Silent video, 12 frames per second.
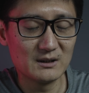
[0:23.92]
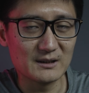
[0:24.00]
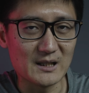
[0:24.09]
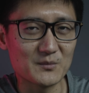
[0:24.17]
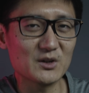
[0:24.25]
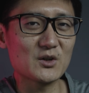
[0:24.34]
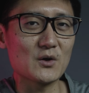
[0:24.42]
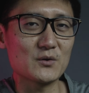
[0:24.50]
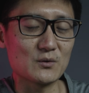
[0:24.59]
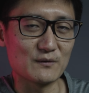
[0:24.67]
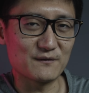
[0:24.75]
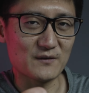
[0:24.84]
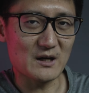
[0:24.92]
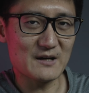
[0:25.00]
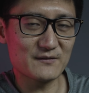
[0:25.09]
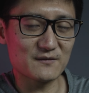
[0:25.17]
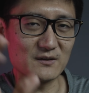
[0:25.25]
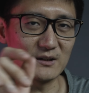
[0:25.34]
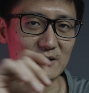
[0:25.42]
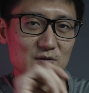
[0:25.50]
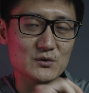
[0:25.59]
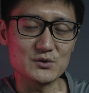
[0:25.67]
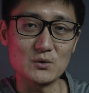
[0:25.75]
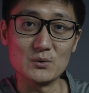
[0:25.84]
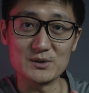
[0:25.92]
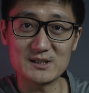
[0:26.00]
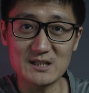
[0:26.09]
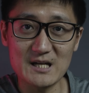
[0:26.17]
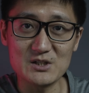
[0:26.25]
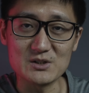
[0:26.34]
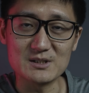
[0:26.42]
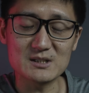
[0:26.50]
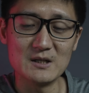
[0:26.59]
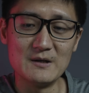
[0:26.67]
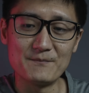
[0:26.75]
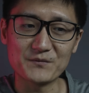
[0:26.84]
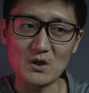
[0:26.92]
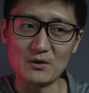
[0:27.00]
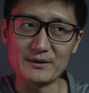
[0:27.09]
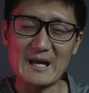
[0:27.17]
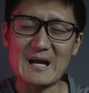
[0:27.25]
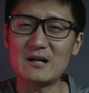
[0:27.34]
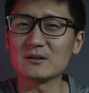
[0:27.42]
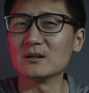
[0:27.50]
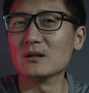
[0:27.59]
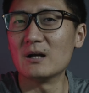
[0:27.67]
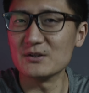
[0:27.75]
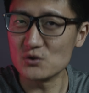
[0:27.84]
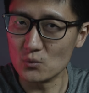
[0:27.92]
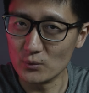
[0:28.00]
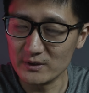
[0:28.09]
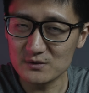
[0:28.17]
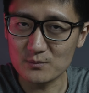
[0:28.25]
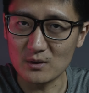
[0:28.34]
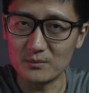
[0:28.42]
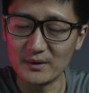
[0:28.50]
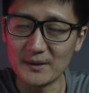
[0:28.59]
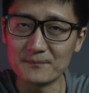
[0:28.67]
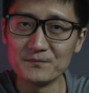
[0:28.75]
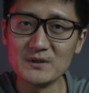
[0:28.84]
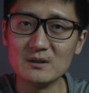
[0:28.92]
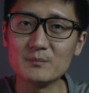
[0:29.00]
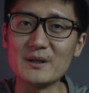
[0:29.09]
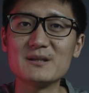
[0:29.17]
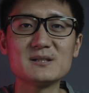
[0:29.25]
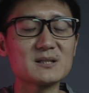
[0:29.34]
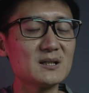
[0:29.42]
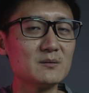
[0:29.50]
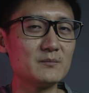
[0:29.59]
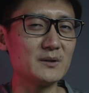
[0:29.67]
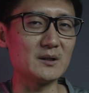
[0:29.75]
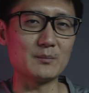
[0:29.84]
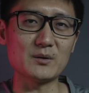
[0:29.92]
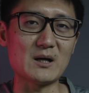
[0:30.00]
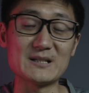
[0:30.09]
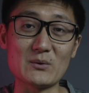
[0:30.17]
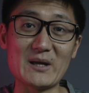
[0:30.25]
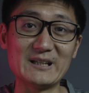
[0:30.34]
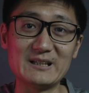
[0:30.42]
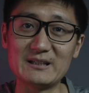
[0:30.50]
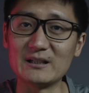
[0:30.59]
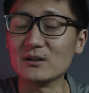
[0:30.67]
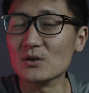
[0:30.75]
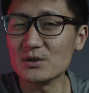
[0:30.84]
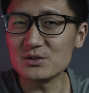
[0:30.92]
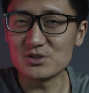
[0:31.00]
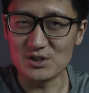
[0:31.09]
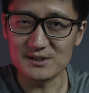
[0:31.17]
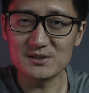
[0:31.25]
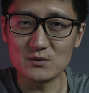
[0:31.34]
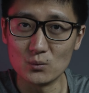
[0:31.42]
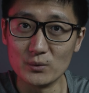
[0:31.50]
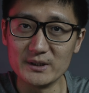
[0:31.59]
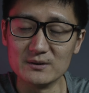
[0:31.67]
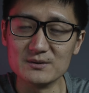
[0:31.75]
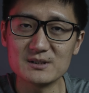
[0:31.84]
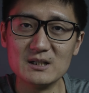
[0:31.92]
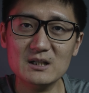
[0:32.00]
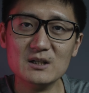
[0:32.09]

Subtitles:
Now I'm going to go through 5 different levels or stages on how to light your wheels properly, but this can be applied to anything, not just wheels.